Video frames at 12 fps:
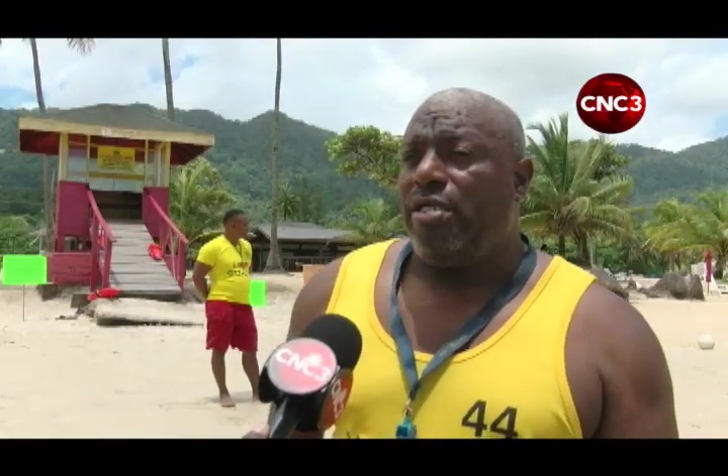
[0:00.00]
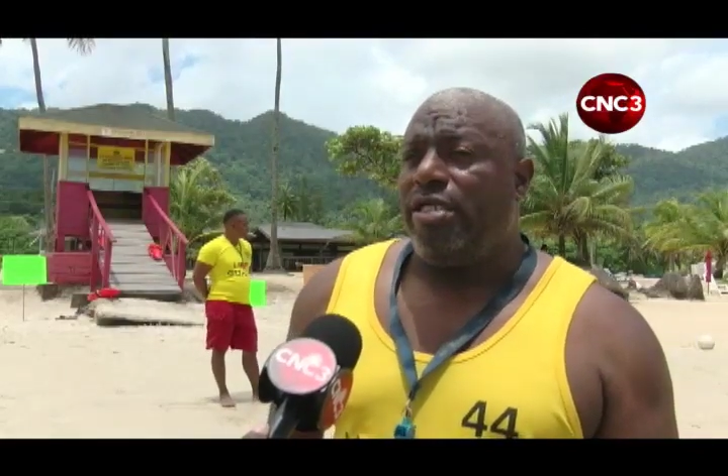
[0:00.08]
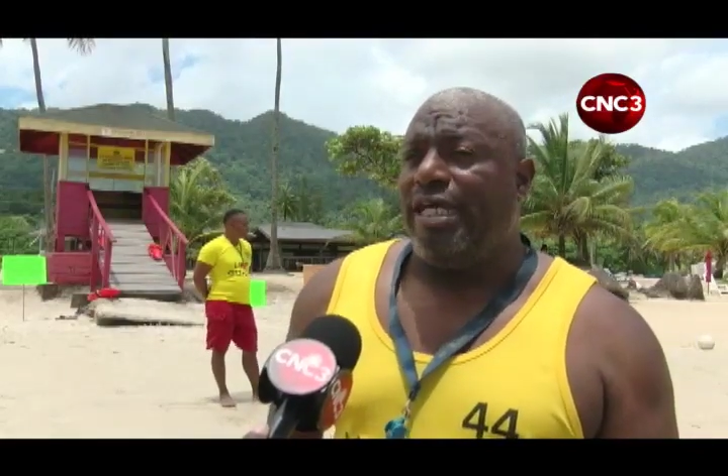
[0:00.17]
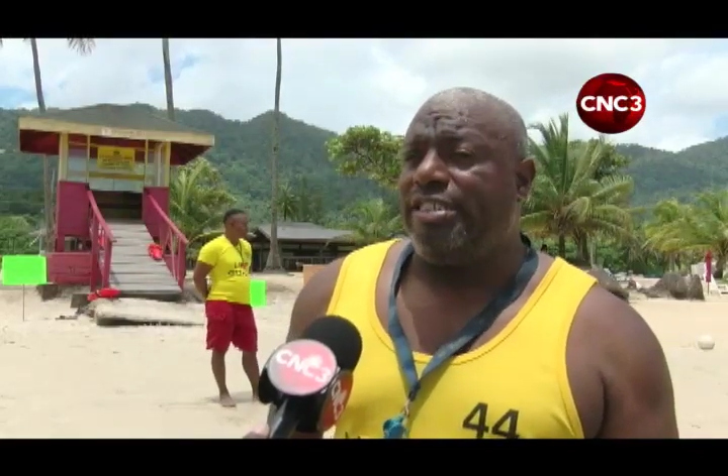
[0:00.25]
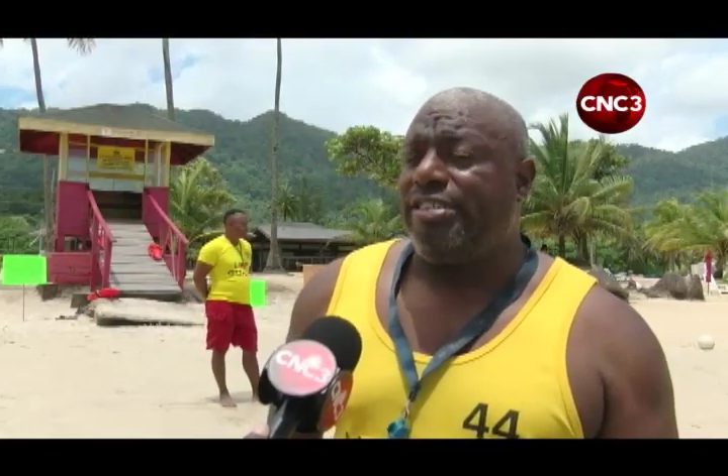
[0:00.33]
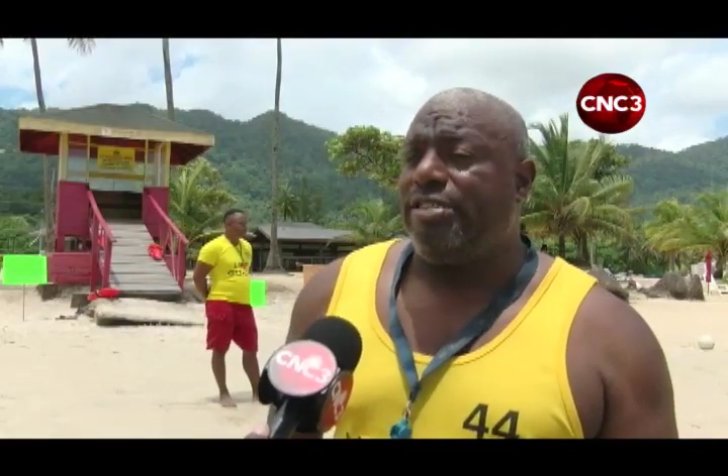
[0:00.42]

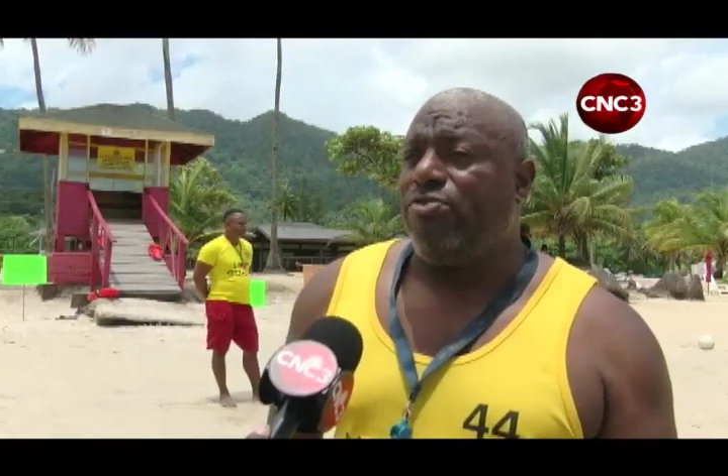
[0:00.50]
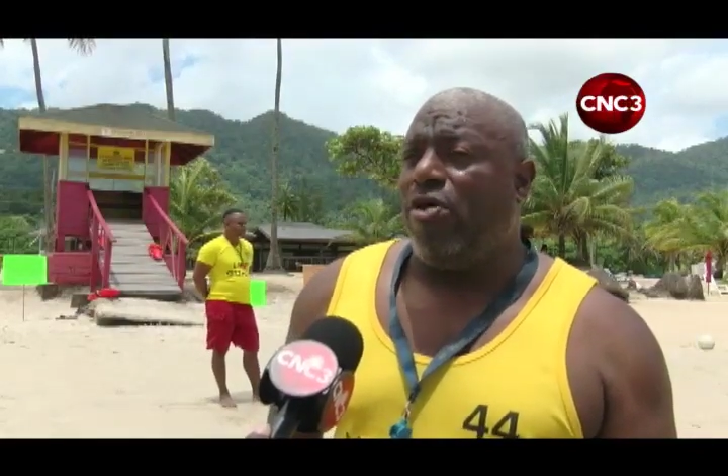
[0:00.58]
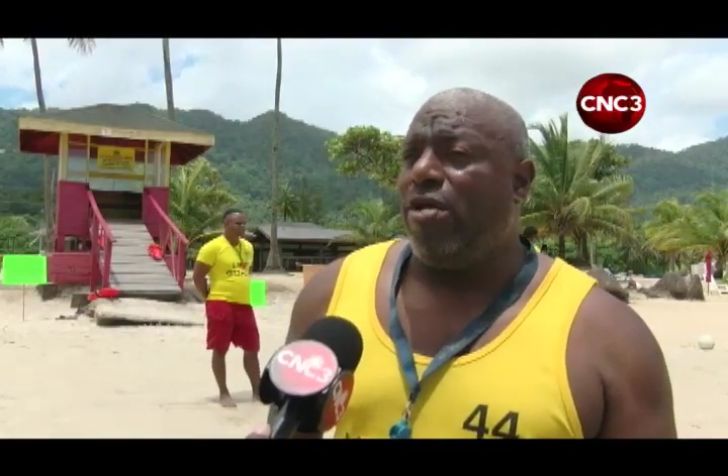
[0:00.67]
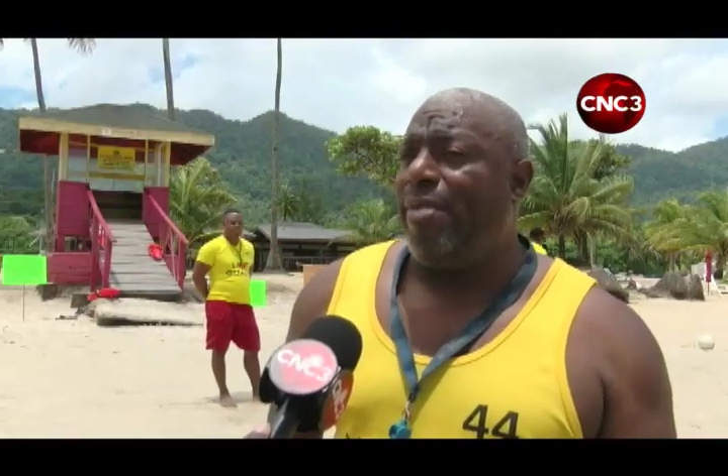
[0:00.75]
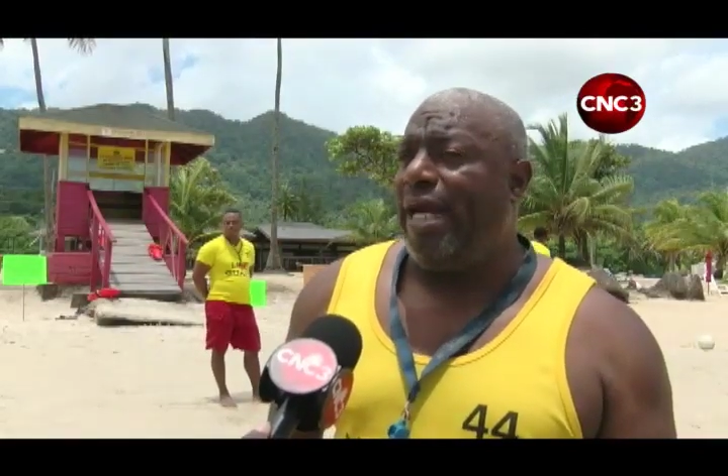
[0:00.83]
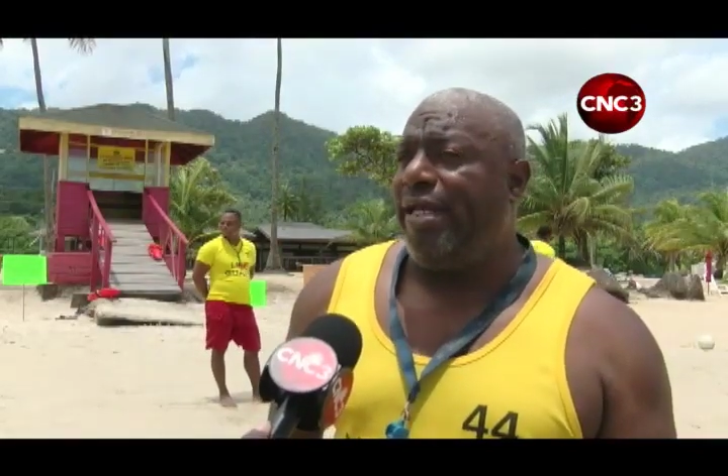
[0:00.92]
Yes,
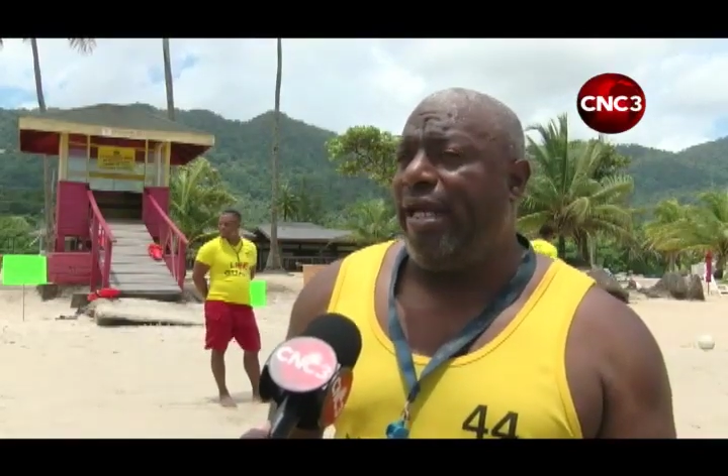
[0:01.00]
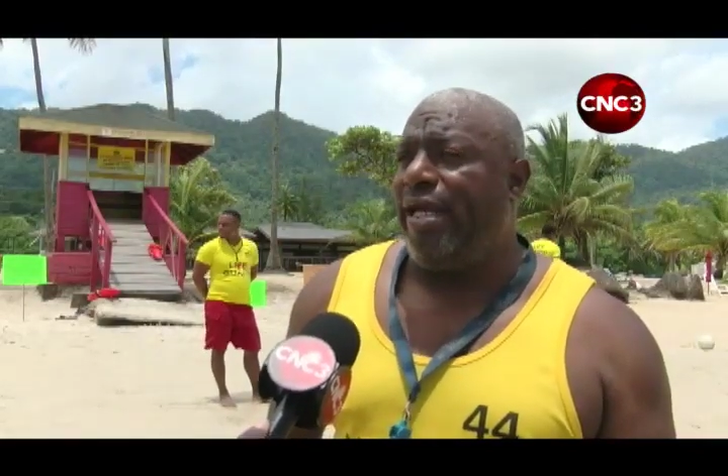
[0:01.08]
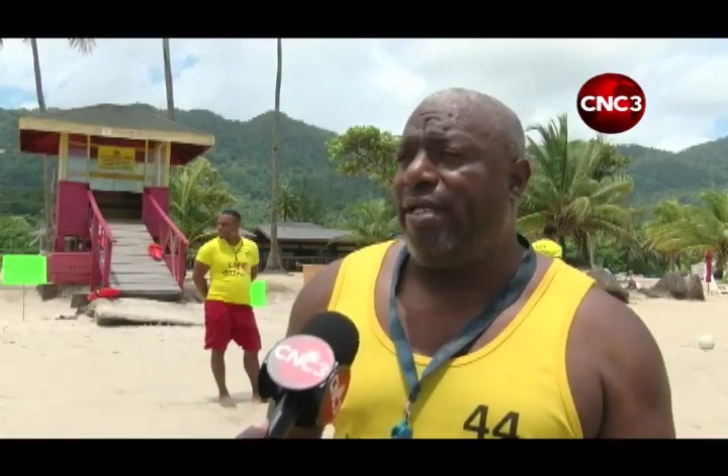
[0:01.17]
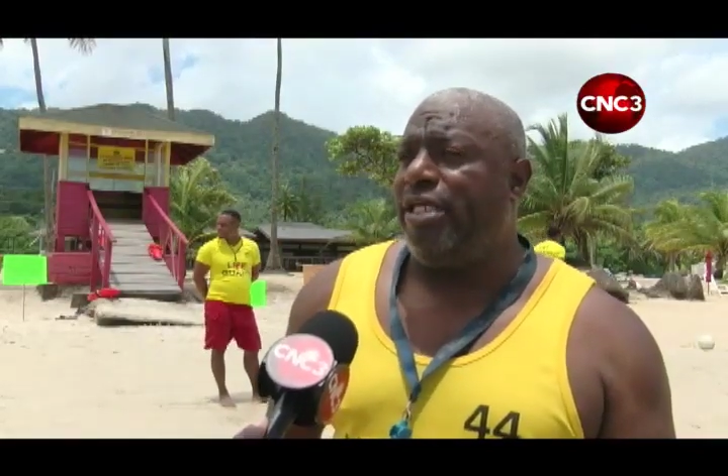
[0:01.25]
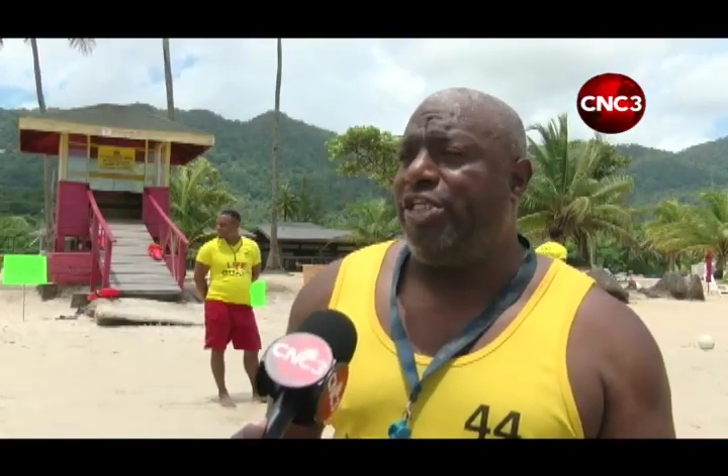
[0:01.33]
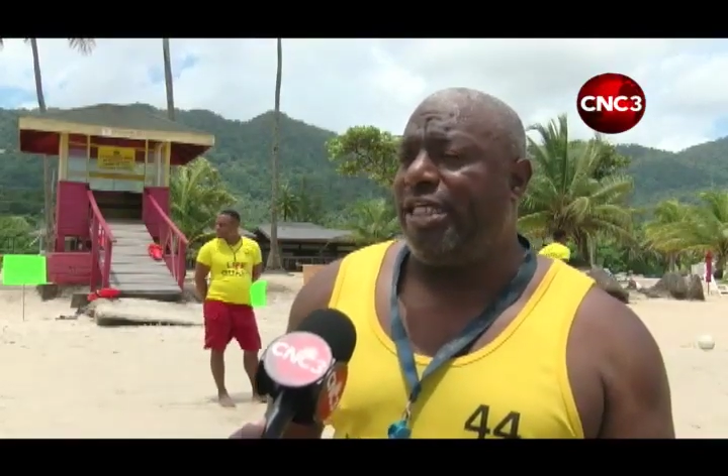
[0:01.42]
gone by there,
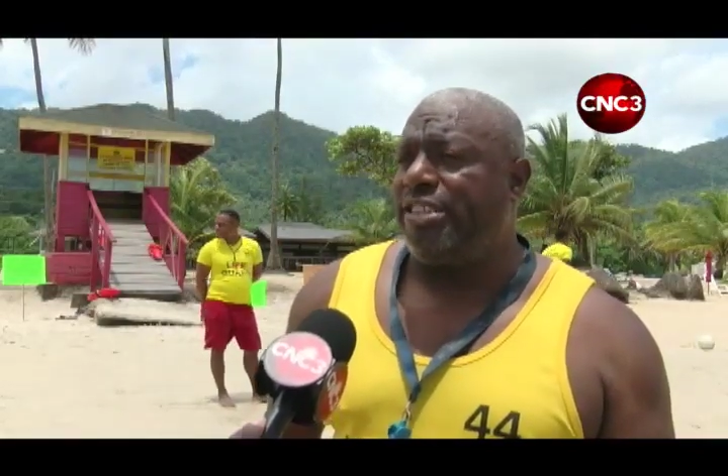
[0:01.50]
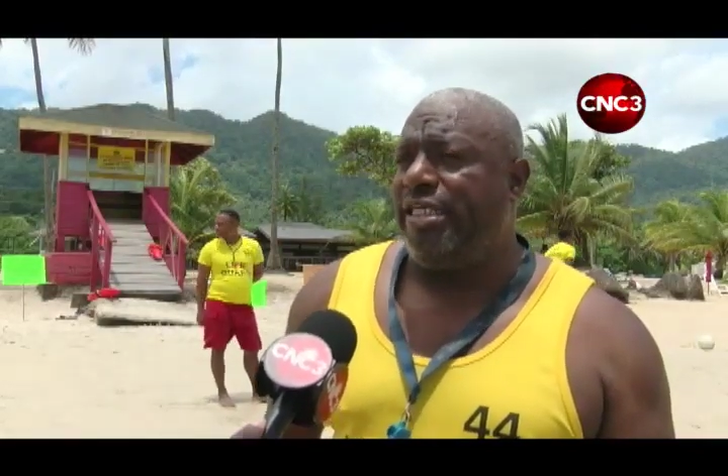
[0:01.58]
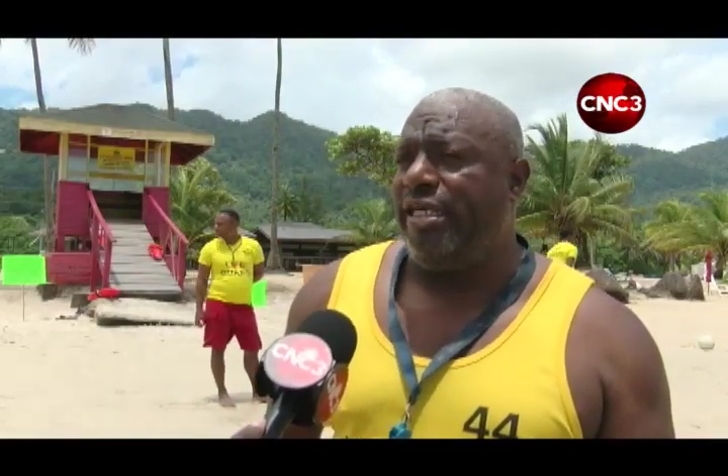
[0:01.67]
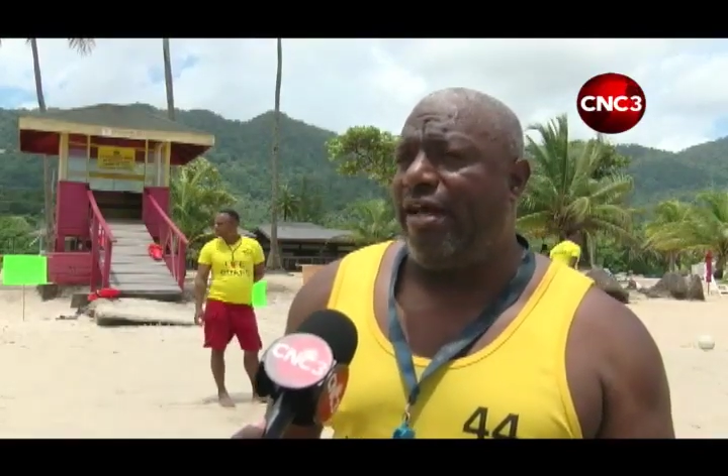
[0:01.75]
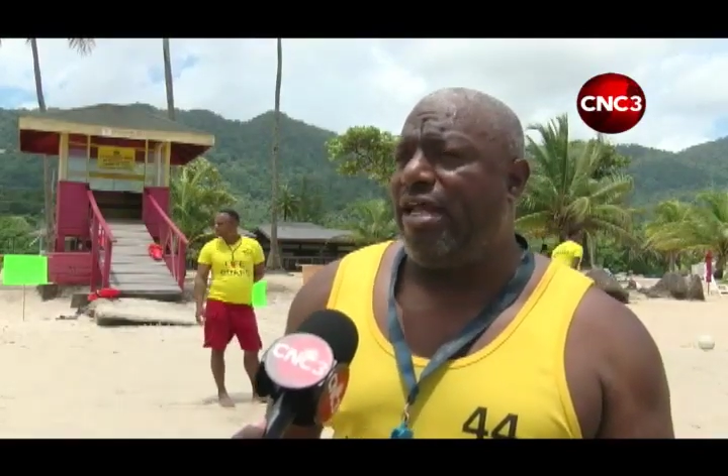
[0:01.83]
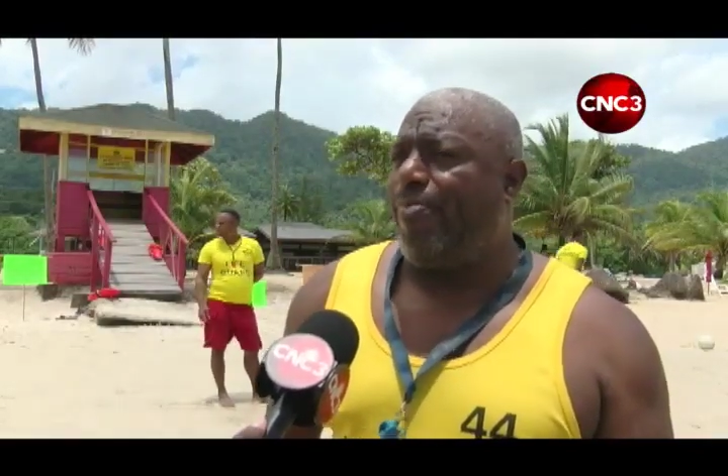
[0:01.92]
the jet
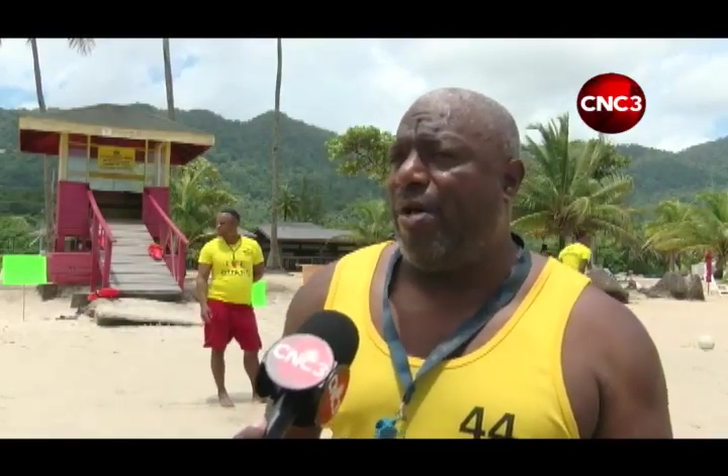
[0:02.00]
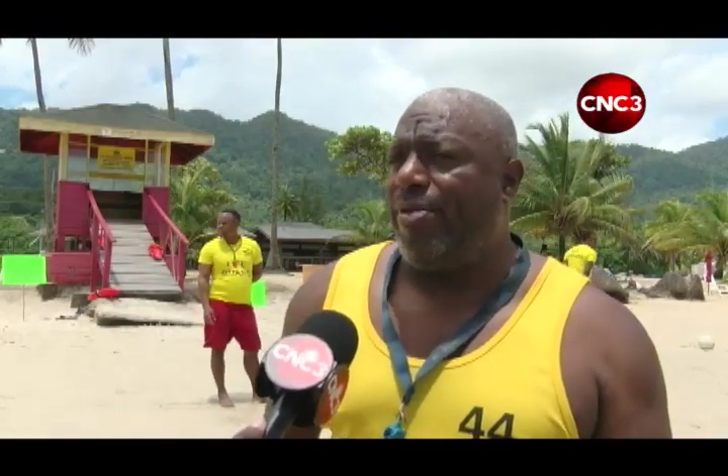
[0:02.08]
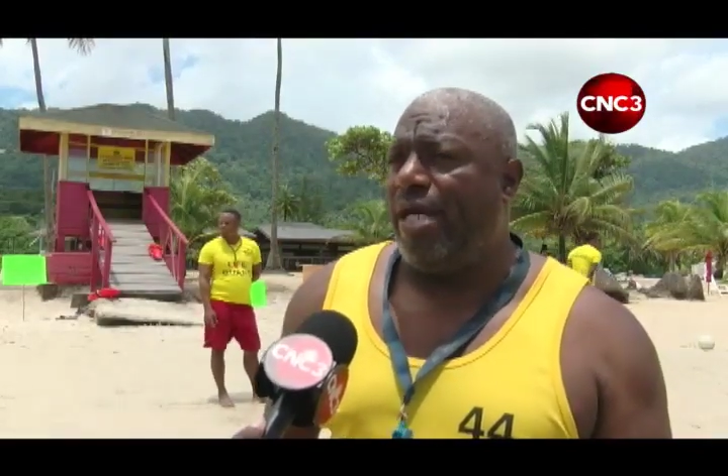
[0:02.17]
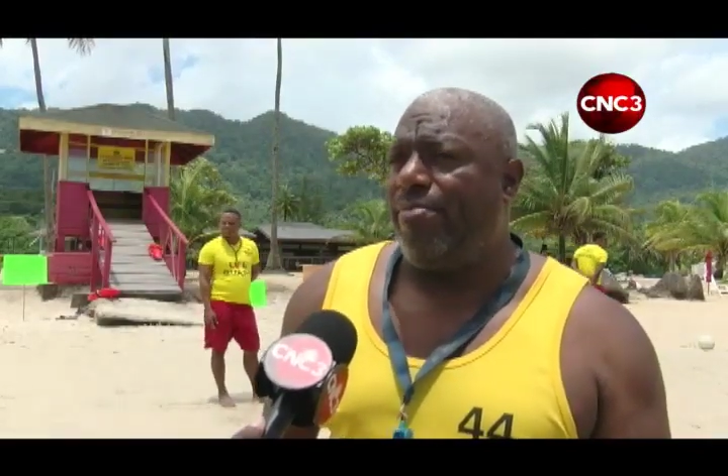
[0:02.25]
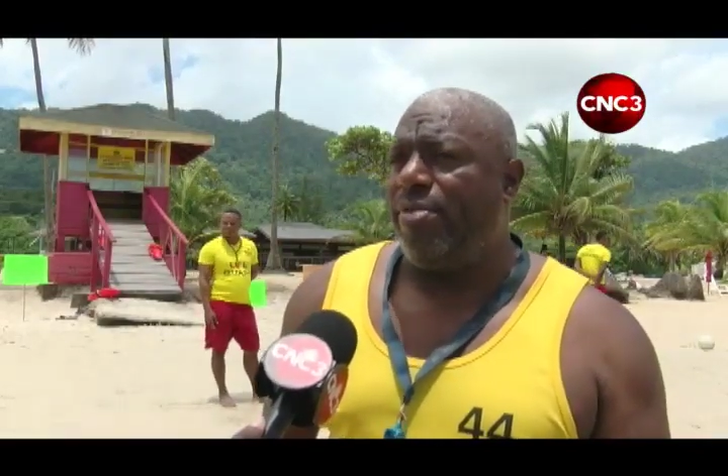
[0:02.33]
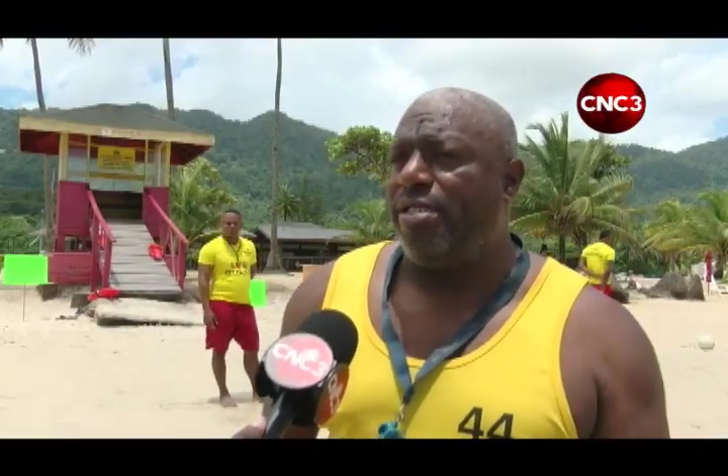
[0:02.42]
ski had a
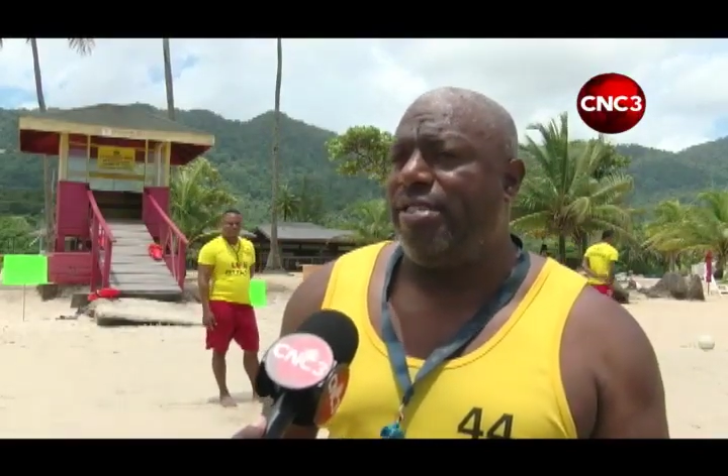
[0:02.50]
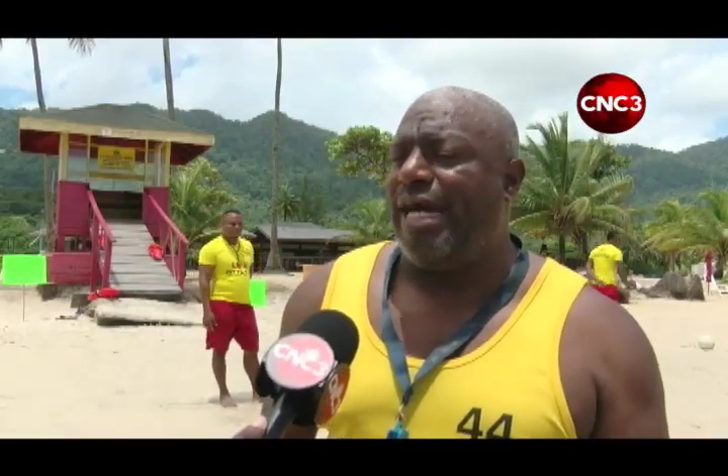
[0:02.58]
problem.